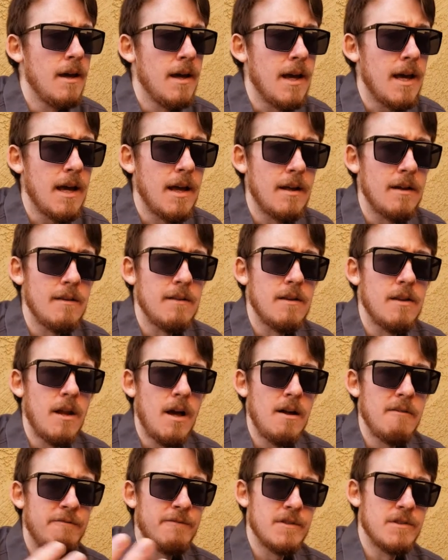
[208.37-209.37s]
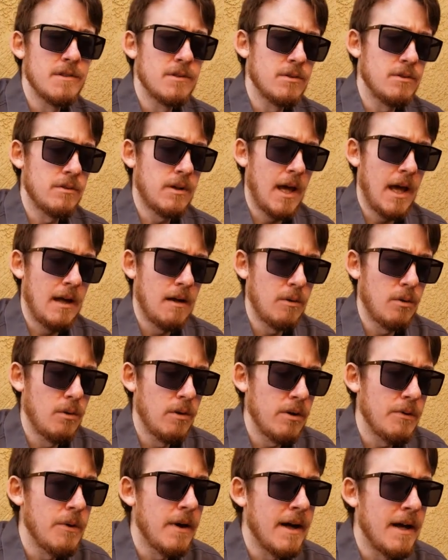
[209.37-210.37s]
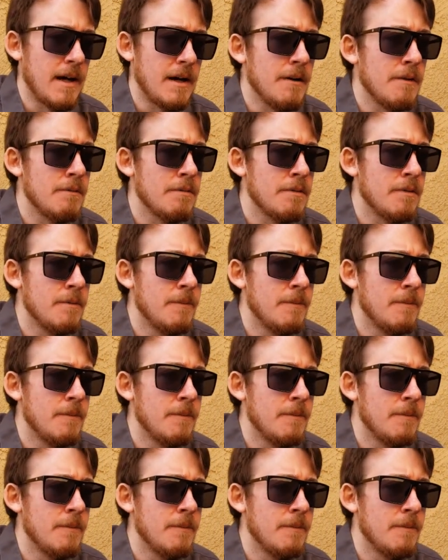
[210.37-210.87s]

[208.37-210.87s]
And in the non-physical category, you have